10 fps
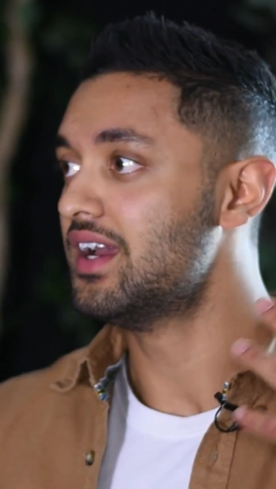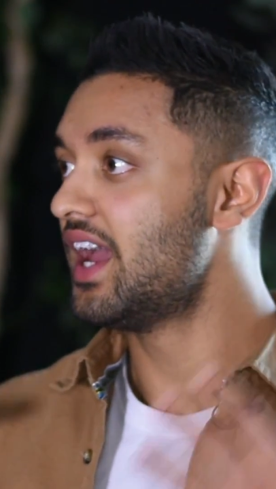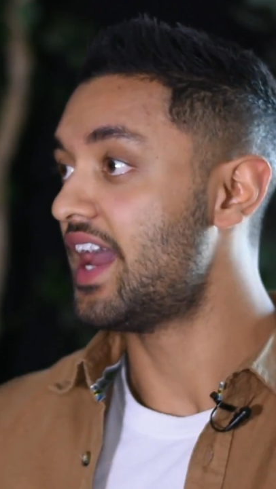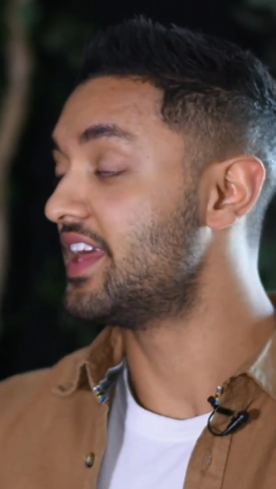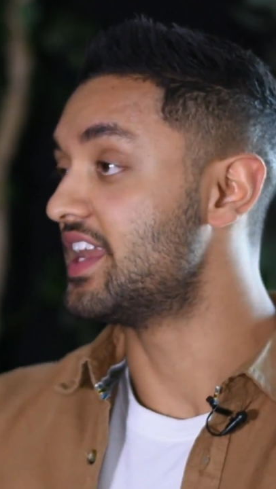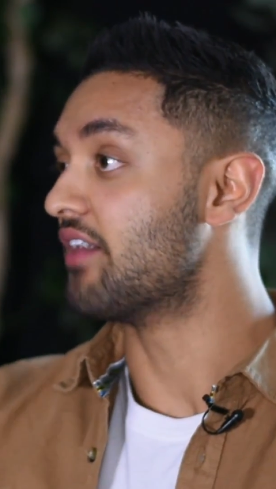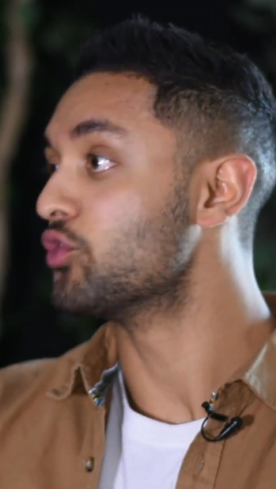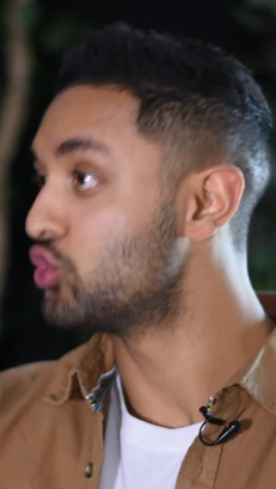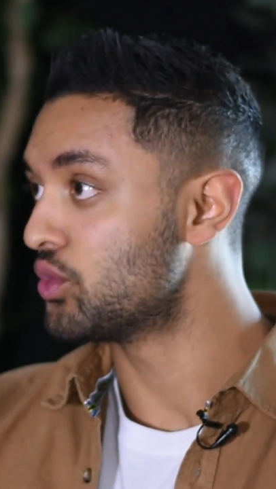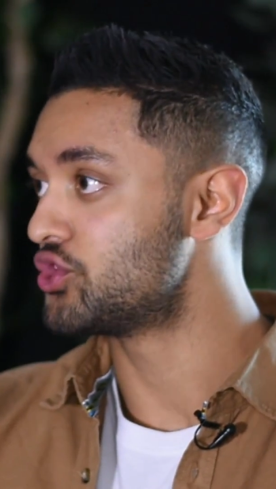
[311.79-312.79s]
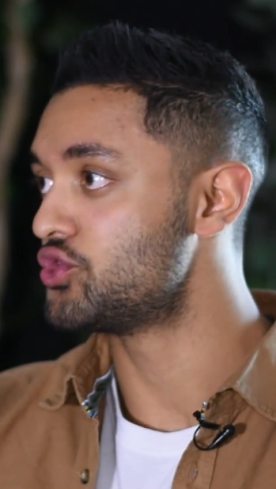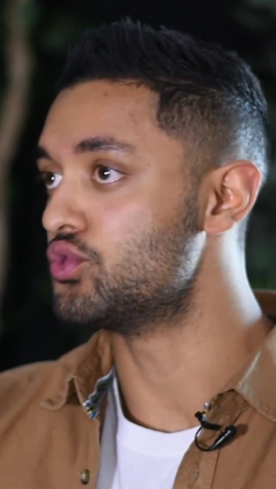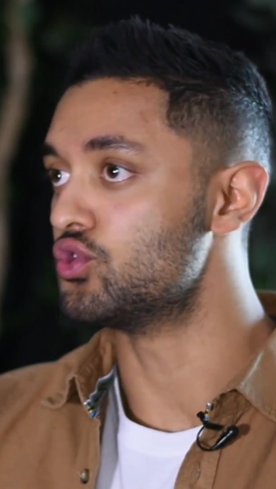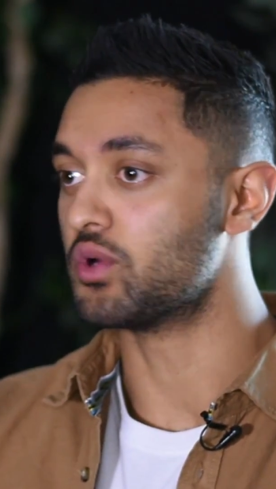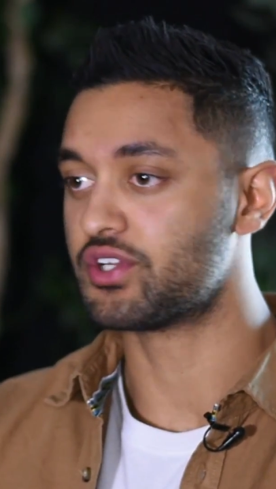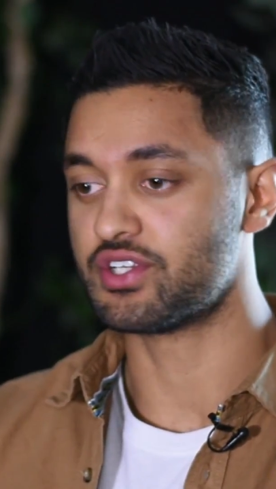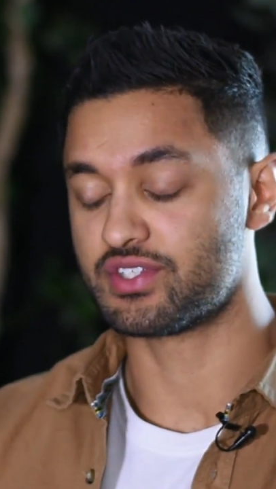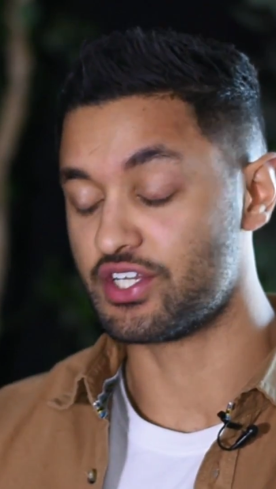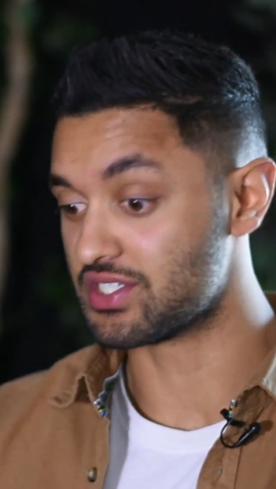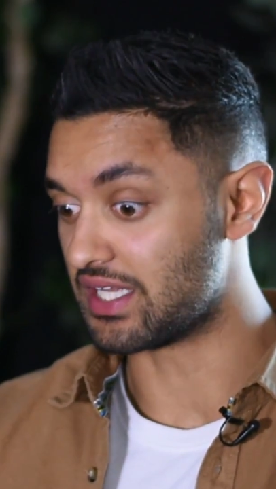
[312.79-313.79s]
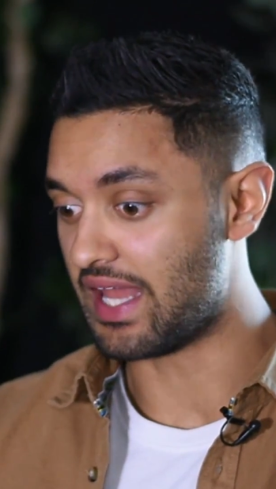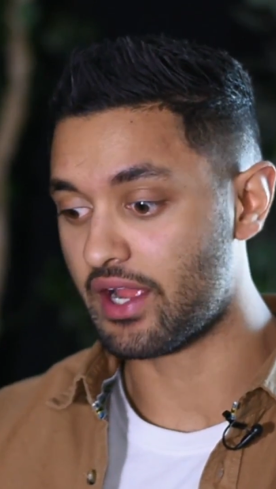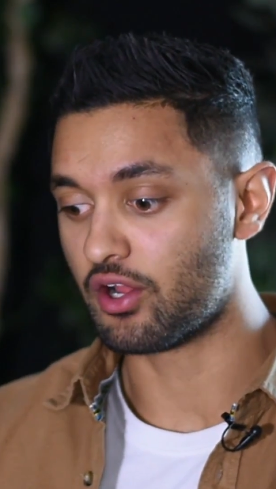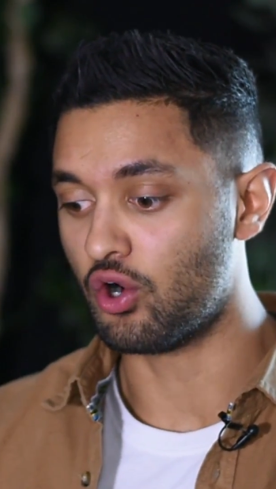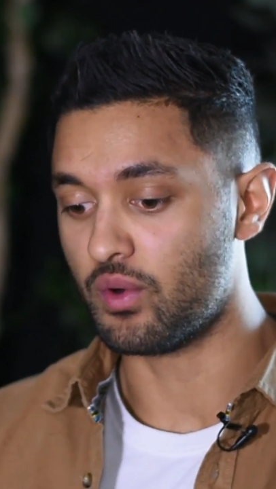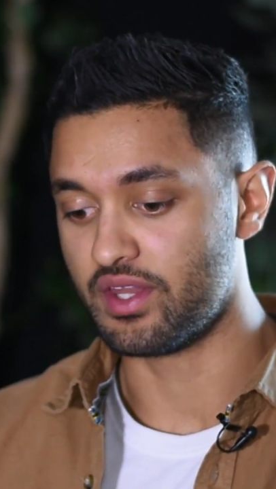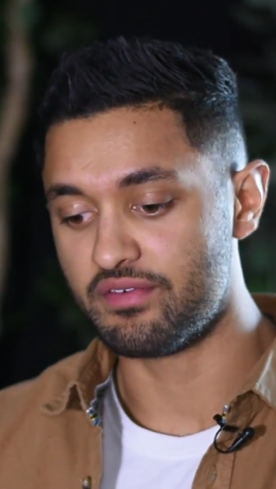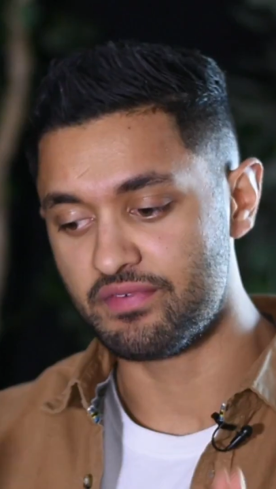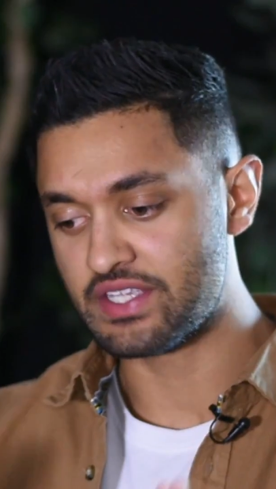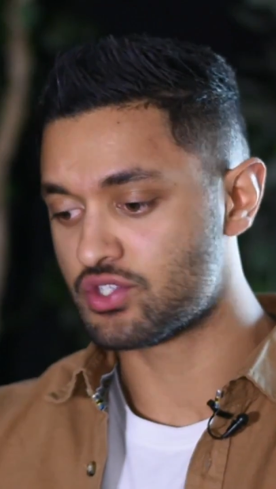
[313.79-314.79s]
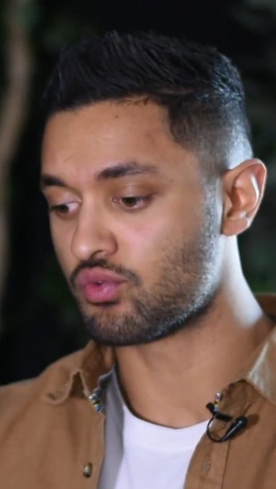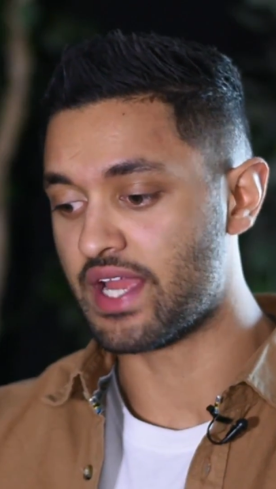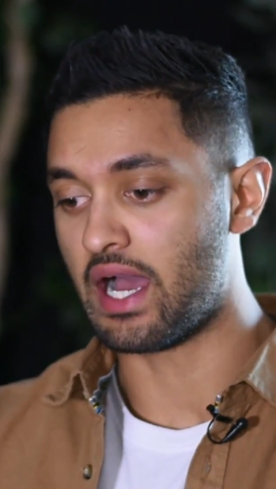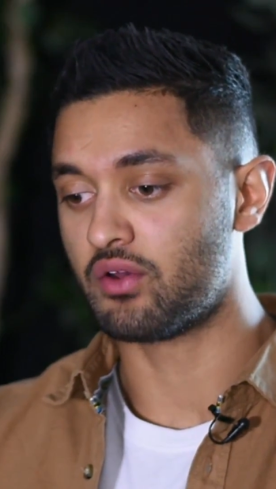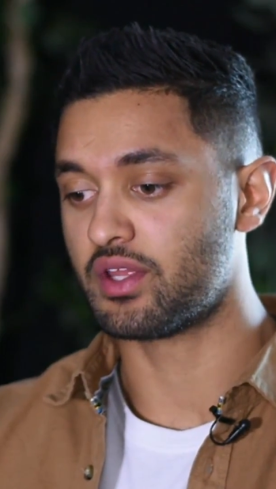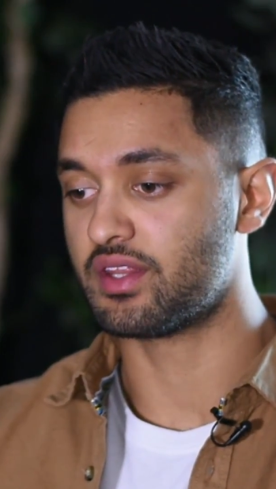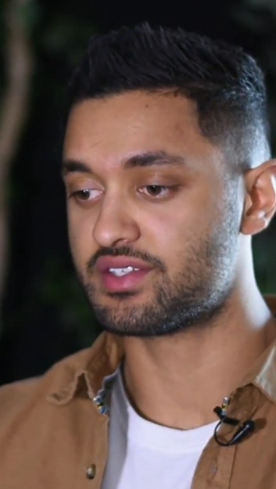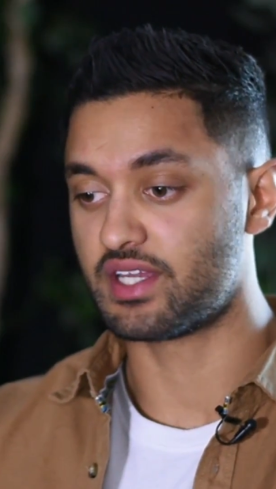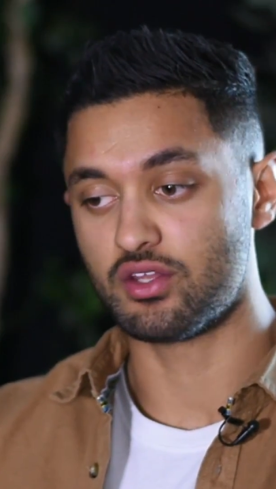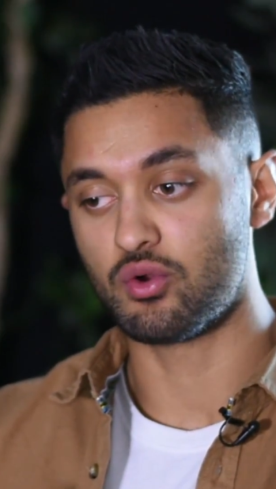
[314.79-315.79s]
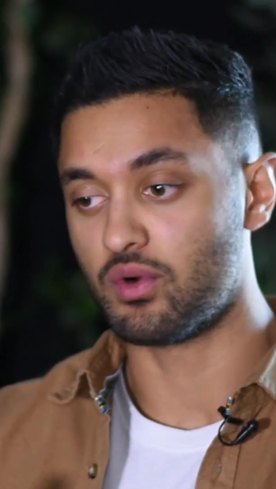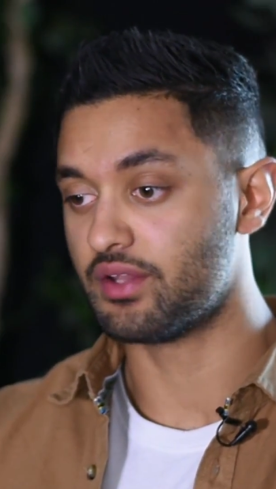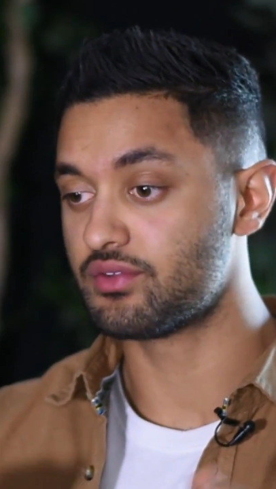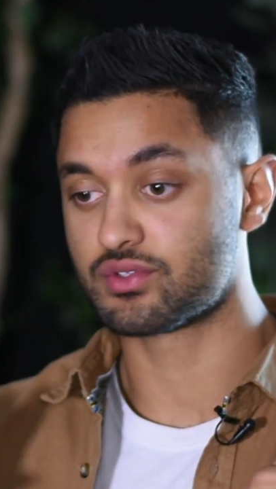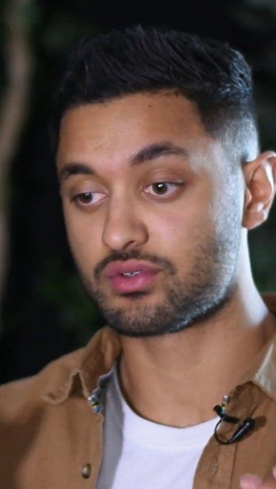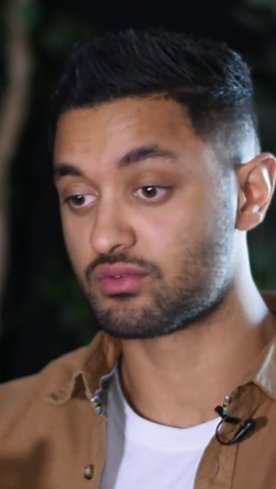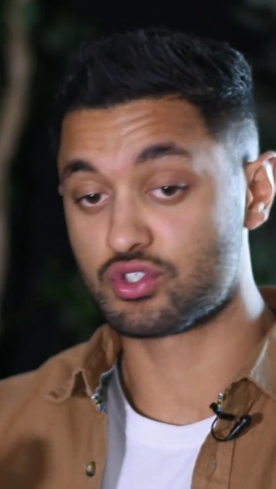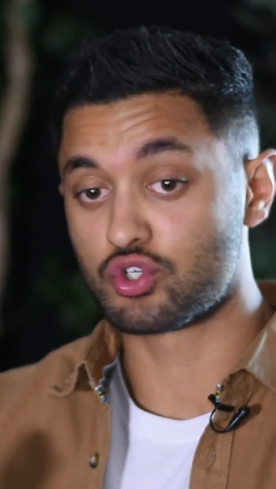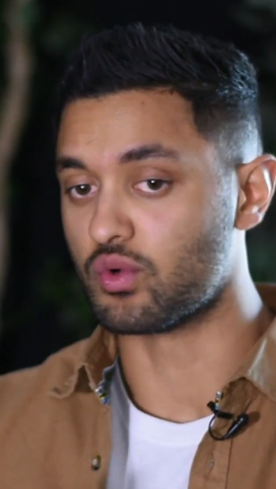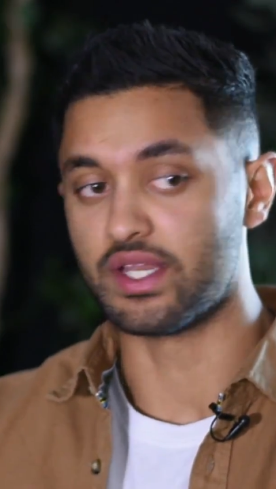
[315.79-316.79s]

and they never do what you do, which is they just let go and they face the reality and they say, you know what, screw